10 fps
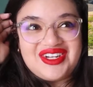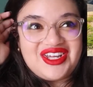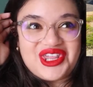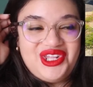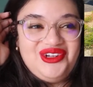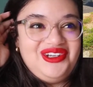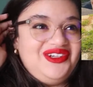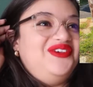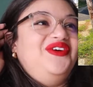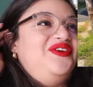
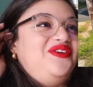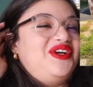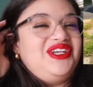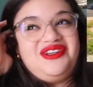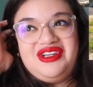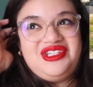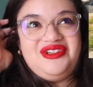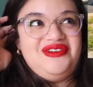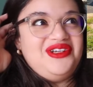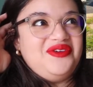Cthulhu,
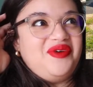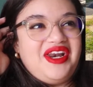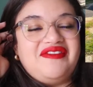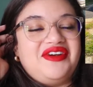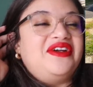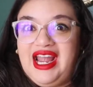Cthulhu, whatever.